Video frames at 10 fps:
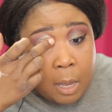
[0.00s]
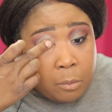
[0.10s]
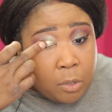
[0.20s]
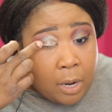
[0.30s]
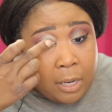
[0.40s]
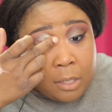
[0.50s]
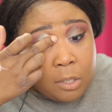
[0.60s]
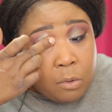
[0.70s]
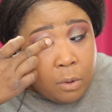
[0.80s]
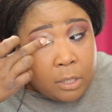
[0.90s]
I'm trying to
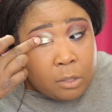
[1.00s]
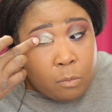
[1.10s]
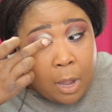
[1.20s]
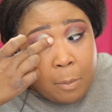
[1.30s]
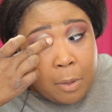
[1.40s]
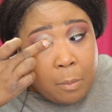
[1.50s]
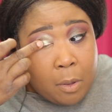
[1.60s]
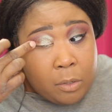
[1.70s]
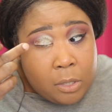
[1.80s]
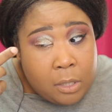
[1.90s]
do a swiping
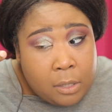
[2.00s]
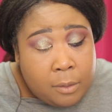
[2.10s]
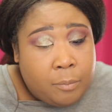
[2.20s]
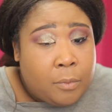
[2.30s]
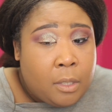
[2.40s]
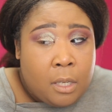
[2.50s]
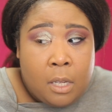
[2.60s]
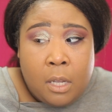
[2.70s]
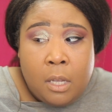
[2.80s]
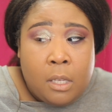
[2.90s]
motion
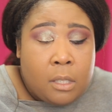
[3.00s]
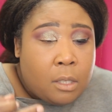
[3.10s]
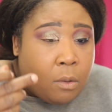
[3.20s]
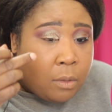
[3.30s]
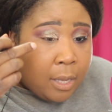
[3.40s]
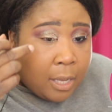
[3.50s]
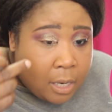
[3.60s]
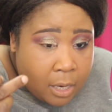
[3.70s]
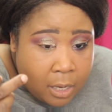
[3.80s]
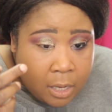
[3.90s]
so
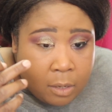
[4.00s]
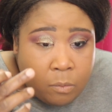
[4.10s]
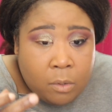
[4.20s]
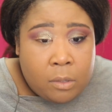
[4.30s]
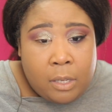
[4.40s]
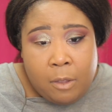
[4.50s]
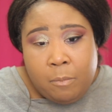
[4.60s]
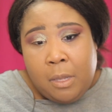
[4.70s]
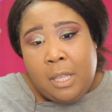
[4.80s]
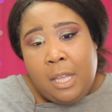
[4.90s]
that it will give
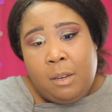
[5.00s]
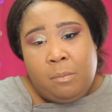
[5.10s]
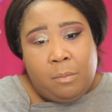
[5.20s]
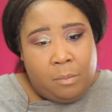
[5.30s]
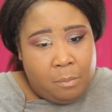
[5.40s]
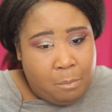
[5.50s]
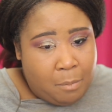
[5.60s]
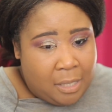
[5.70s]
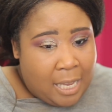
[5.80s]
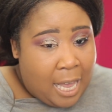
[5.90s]
me that
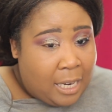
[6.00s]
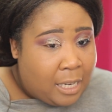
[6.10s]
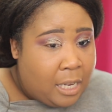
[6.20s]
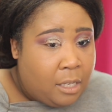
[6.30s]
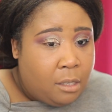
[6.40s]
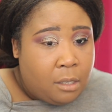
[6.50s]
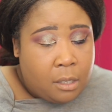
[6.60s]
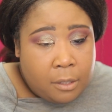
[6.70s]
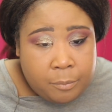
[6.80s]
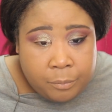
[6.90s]
metallic-y look.
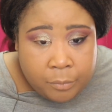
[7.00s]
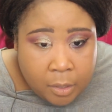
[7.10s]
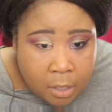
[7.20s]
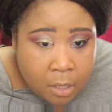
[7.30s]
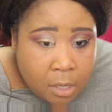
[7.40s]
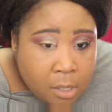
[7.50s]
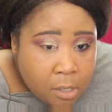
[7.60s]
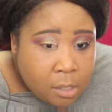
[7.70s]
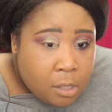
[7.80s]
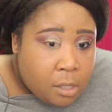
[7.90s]

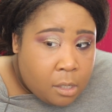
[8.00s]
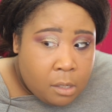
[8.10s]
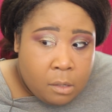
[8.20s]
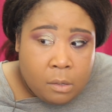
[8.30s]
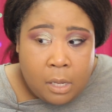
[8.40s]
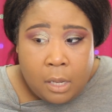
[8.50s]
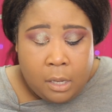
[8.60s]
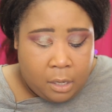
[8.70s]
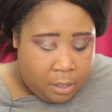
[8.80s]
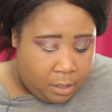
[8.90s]
Okay.